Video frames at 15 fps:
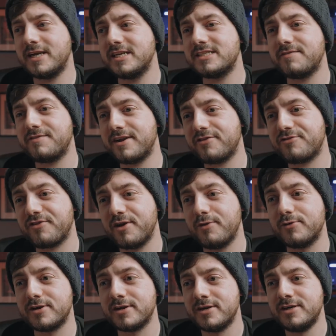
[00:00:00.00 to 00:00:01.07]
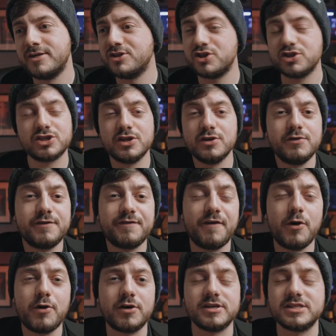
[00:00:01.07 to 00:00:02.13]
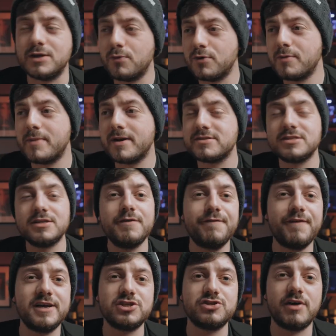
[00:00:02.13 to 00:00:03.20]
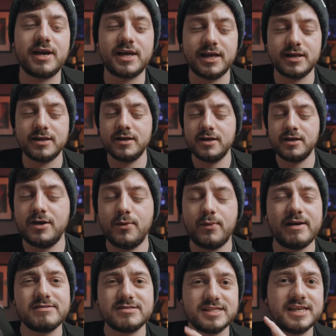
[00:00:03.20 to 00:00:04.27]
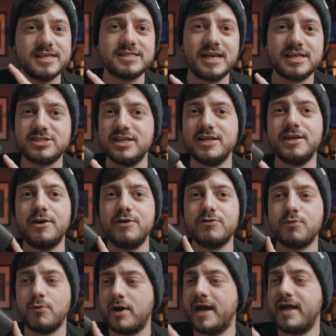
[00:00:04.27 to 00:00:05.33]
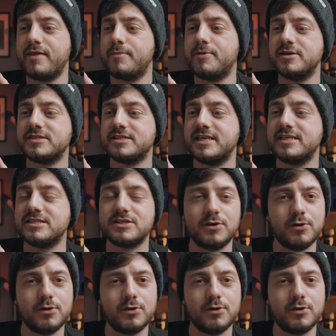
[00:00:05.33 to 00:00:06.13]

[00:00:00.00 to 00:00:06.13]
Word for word: my A7S3 would just lose focus. It wouldn't be able to do face tracking. Whereas this actually knows where the person is at